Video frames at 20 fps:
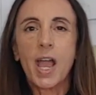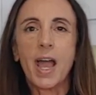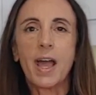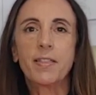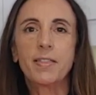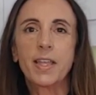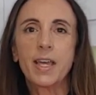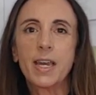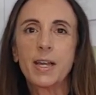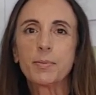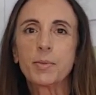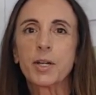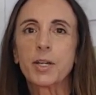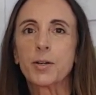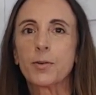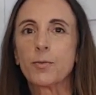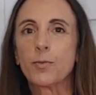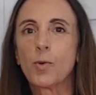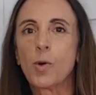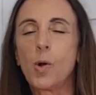And then I'm going
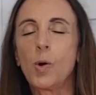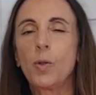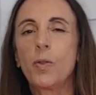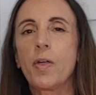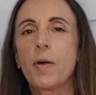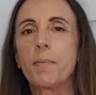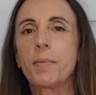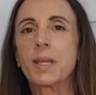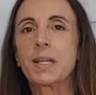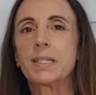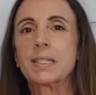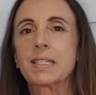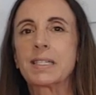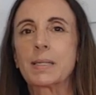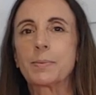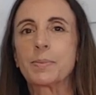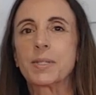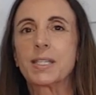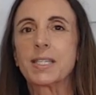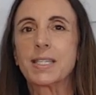to roll them in
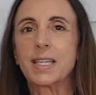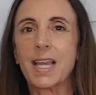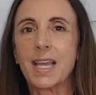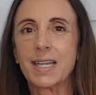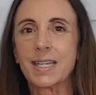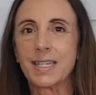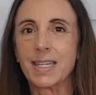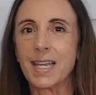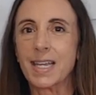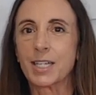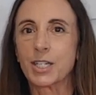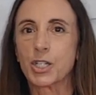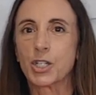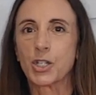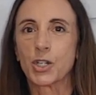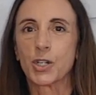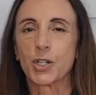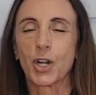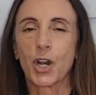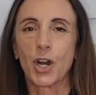some sanding
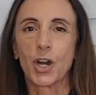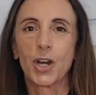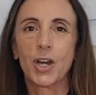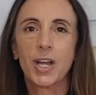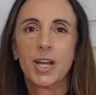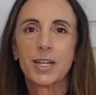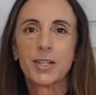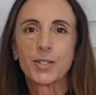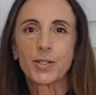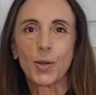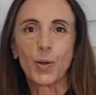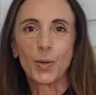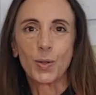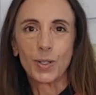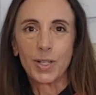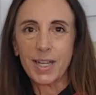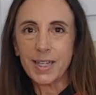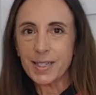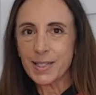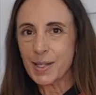sugar. So
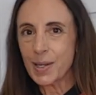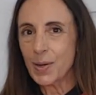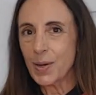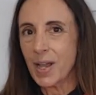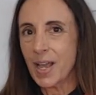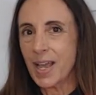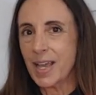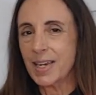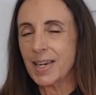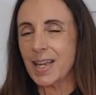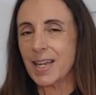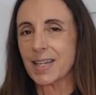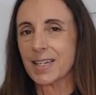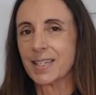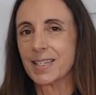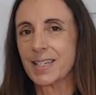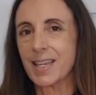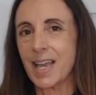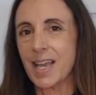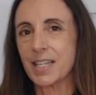let's go ahead
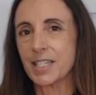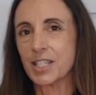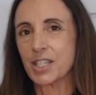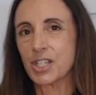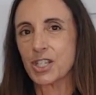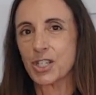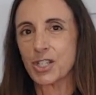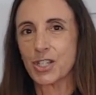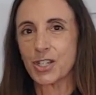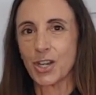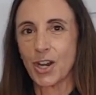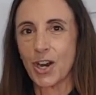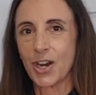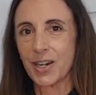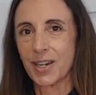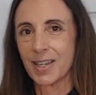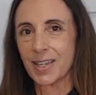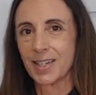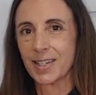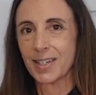and get
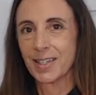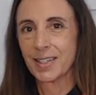started.